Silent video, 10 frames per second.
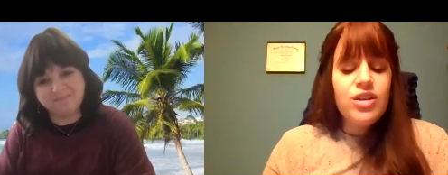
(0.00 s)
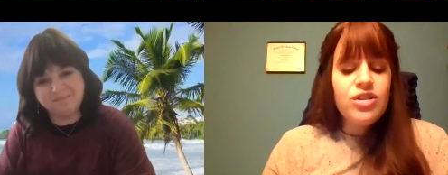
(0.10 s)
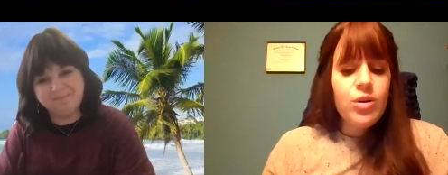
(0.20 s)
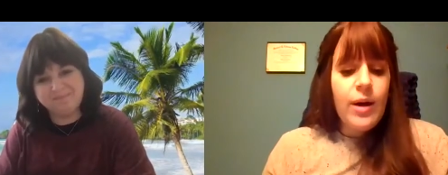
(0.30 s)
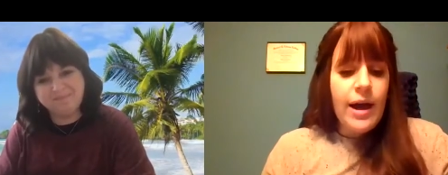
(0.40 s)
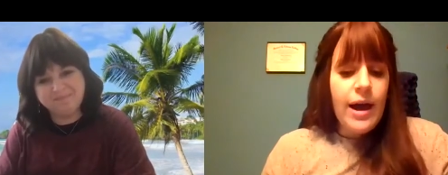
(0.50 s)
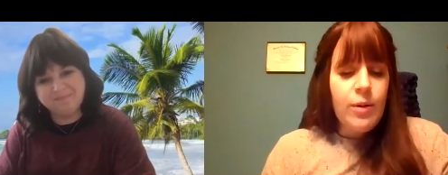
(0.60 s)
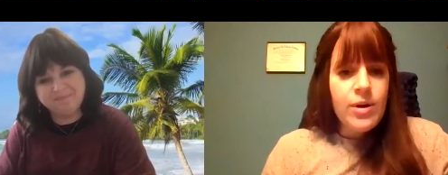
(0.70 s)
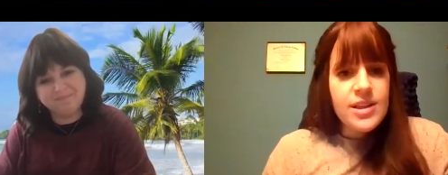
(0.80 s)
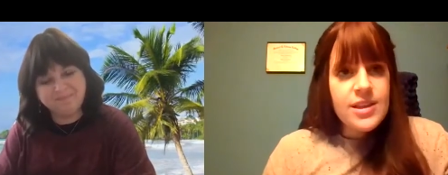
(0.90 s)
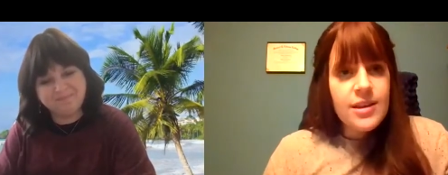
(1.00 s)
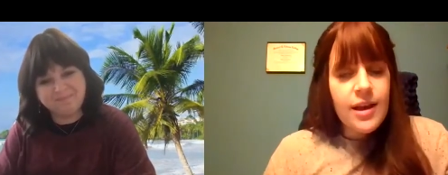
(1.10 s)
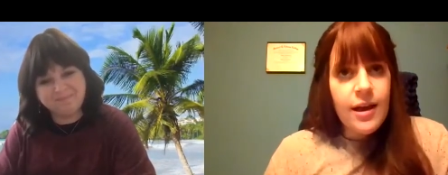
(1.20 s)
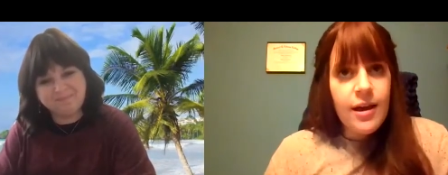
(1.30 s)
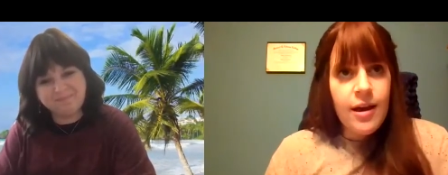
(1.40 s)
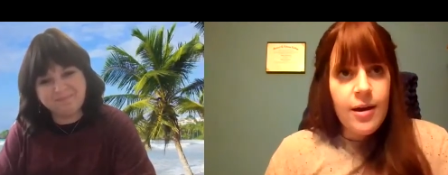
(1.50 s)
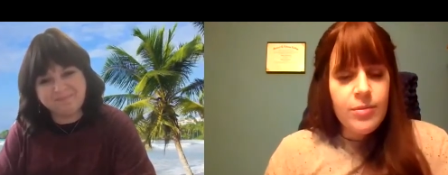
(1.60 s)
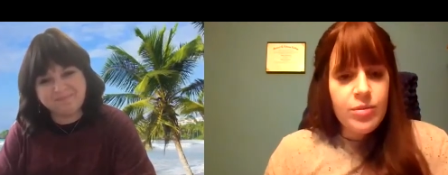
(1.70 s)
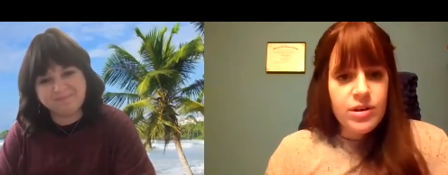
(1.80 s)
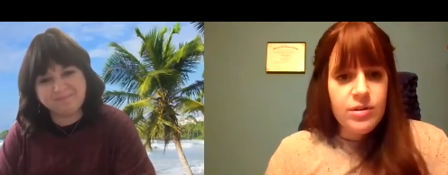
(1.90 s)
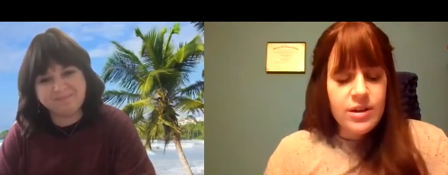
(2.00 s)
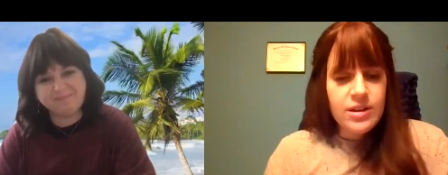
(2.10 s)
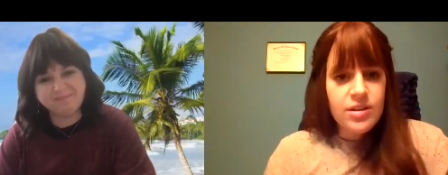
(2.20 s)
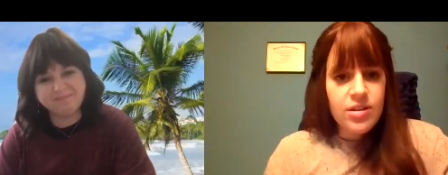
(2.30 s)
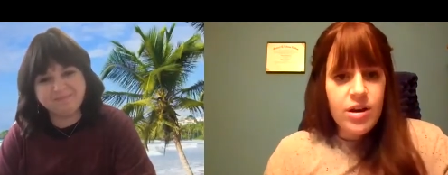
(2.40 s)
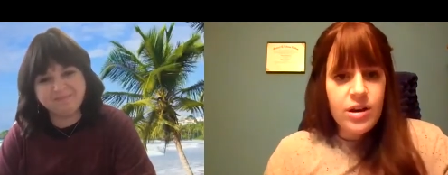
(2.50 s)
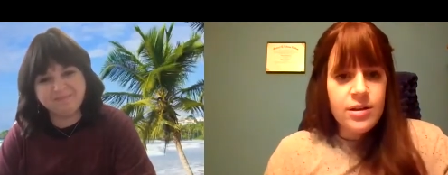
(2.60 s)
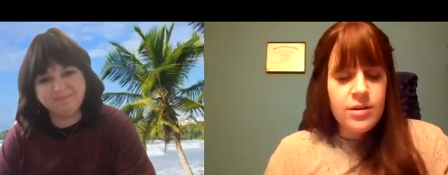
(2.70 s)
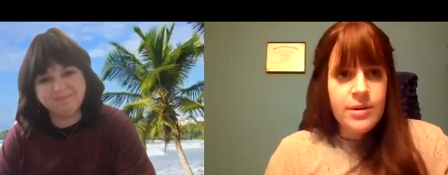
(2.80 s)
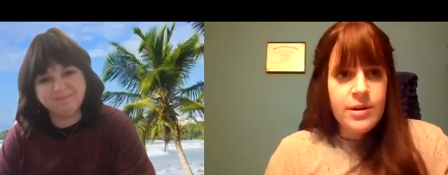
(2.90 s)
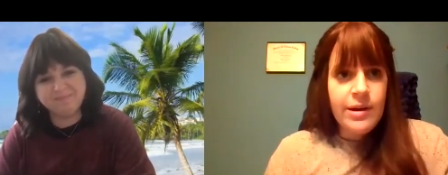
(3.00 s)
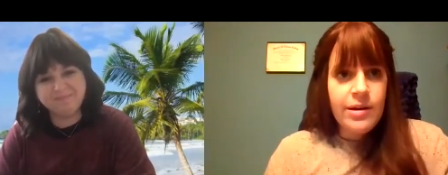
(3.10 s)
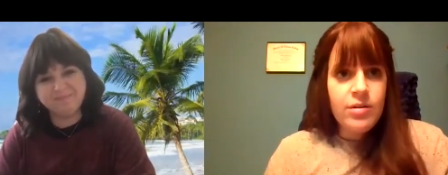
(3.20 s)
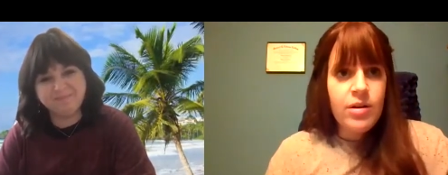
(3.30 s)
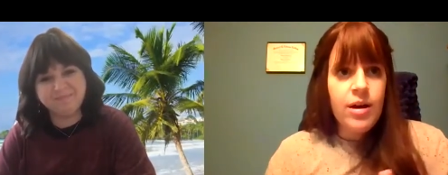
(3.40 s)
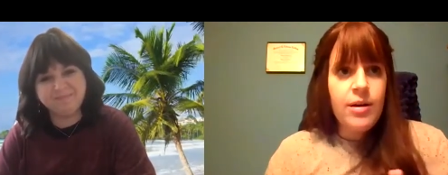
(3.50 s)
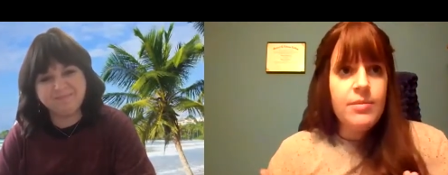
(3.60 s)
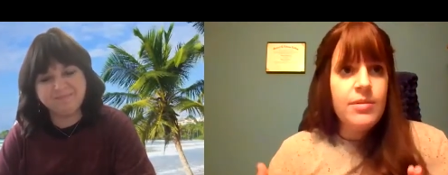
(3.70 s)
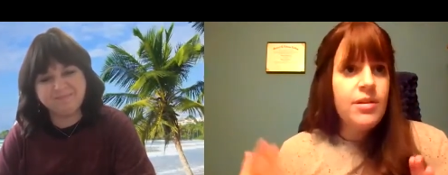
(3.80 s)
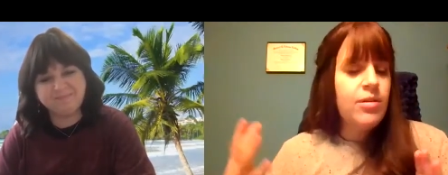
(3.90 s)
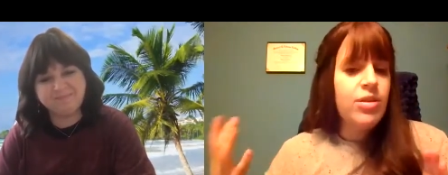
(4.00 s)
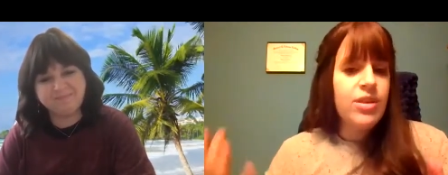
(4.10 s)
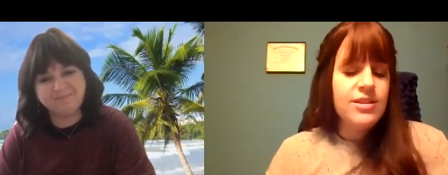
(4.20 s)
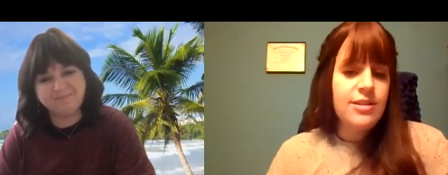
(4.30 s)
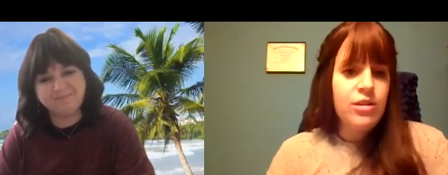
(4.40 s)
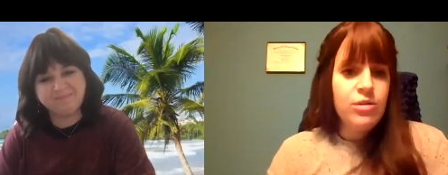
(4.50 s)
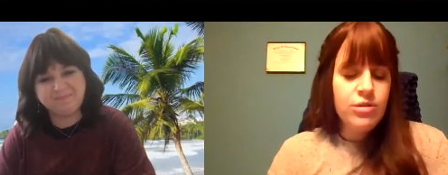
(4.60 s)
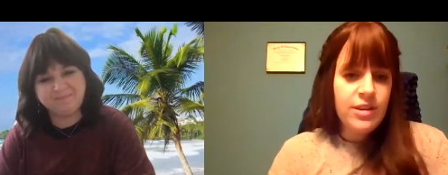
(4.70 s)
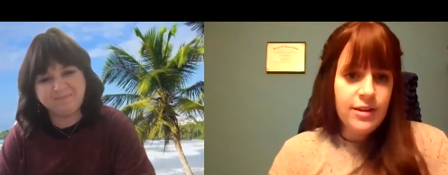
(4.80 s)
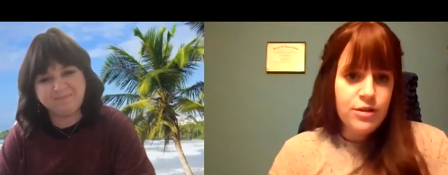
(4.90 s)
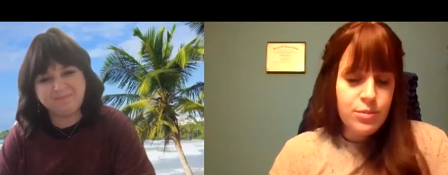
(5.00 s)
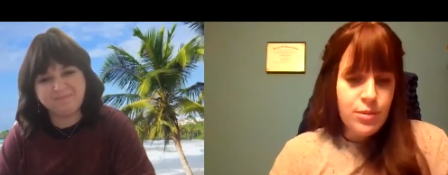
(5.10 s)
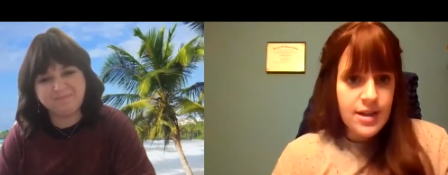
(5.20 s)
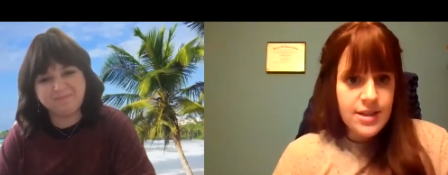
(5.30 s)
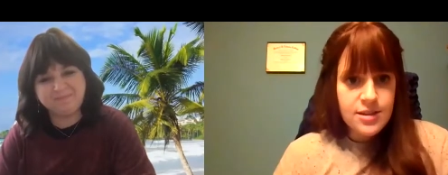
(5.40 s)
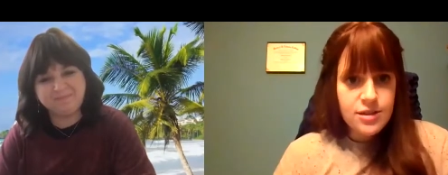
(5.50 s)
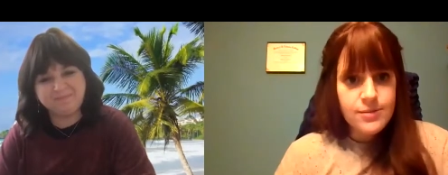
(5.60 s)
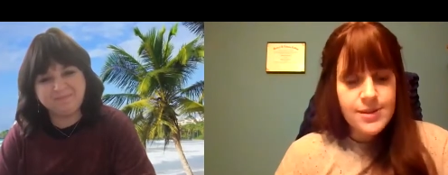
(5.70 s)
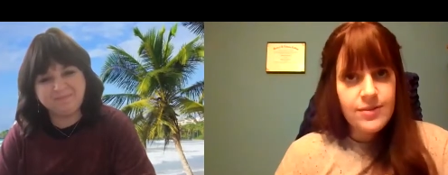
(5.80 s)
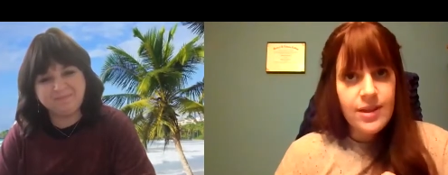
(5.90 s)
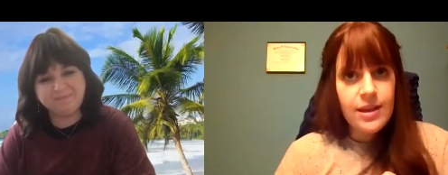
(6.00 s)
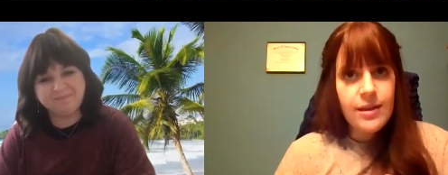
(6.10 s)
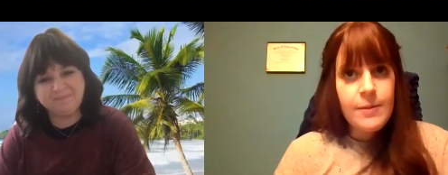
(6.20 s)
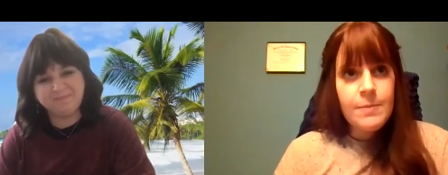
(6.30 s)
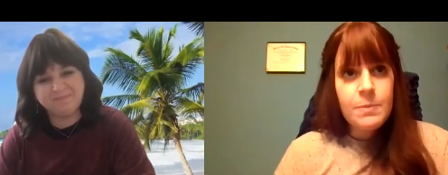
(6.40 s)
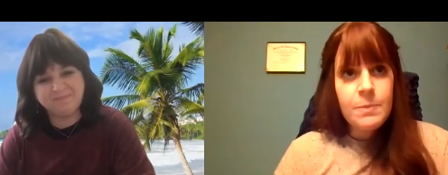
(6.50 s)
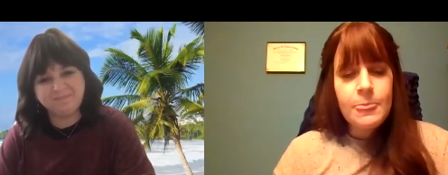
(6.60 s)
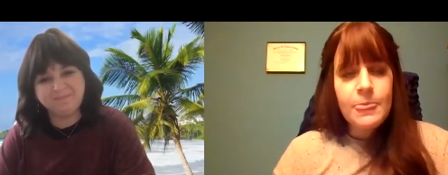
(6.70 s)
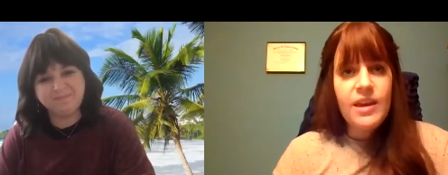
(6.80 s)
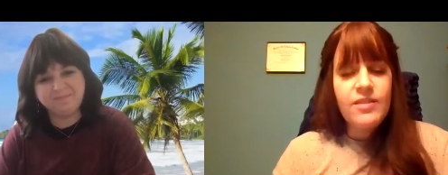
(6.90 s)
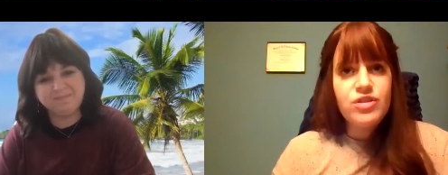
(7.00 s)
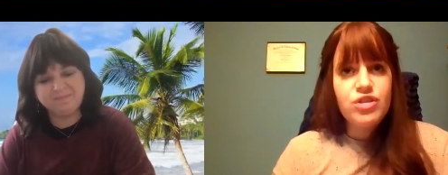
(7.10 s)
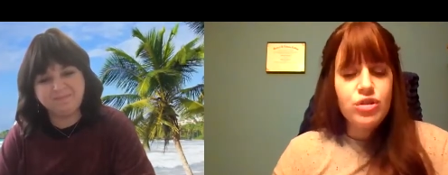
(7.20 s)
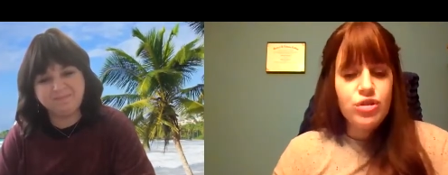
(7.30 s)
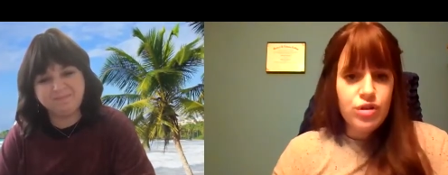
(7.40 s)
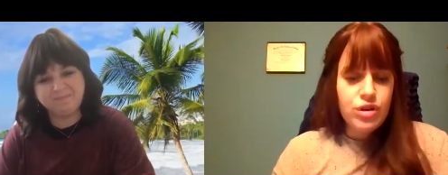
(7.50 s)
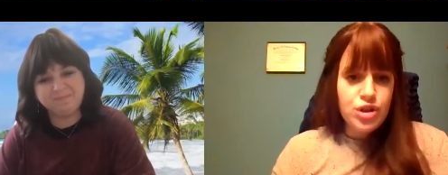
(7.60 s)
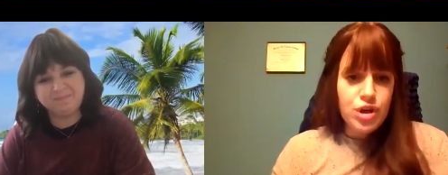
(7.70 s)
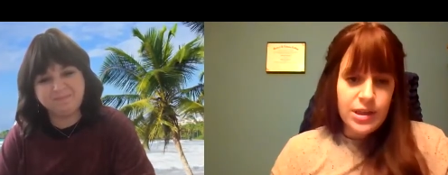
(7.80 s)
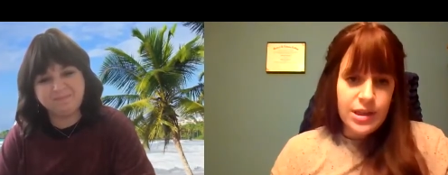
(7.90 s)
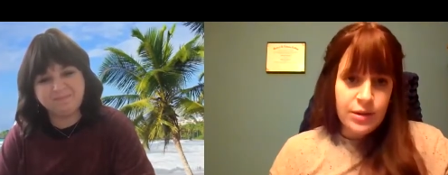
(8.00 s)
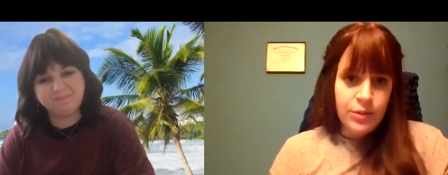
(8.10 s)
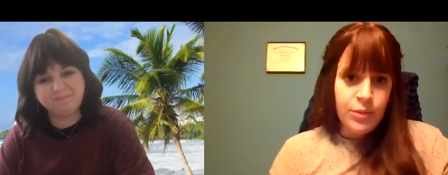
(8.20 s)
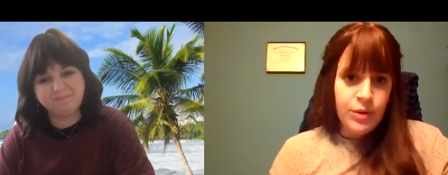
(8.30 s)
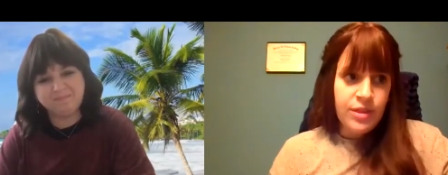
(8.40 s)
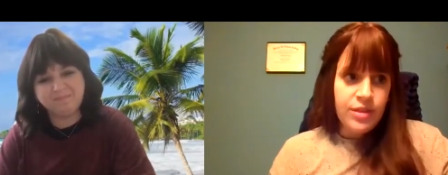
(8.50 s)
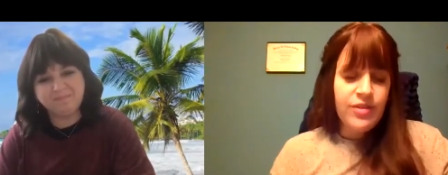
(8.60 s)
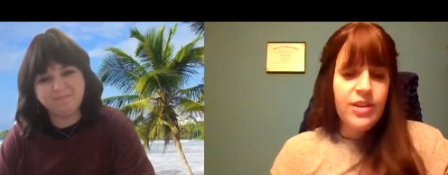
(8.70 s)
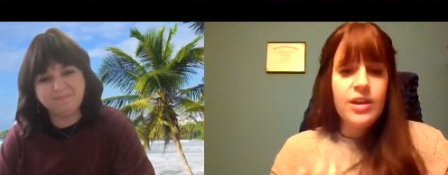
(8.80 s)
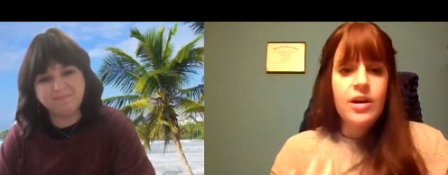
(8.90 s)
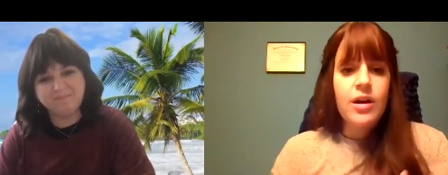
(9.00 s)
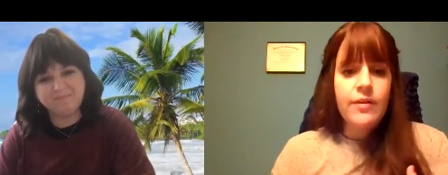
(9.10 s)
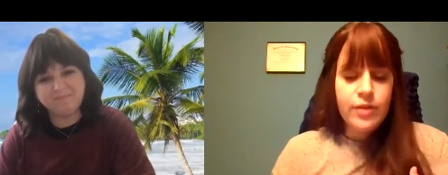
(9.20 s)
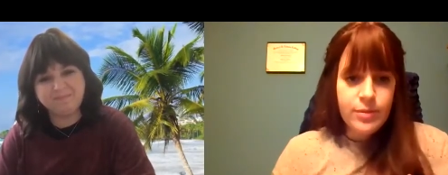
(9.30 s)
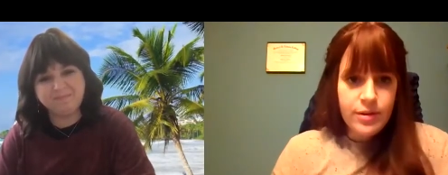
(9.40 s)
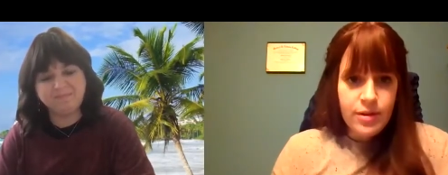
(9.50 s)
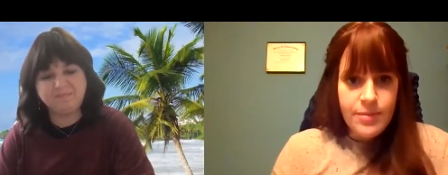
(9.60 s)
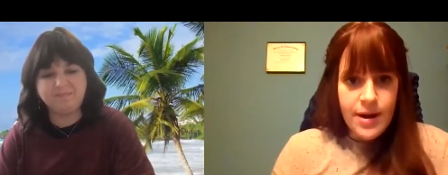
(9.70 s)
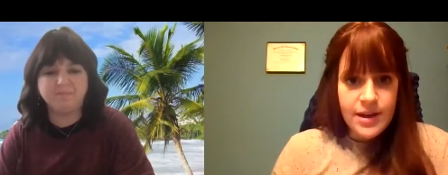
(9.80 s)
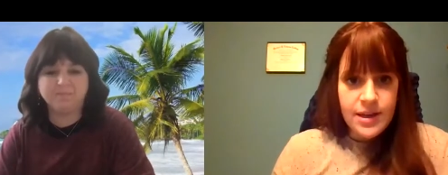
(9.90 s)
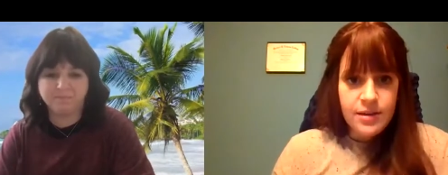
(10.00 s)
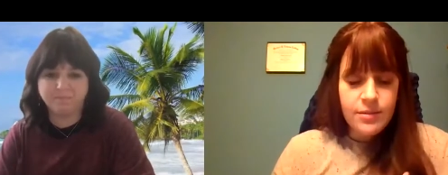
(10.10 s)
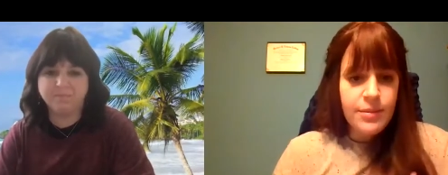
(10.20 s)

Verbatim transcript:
Speaker 1: So I wanted to um, bring you on to talk a little bit about um, things that you see in your practice in terms of like if children are struggling with feeling uncomfortable in their body,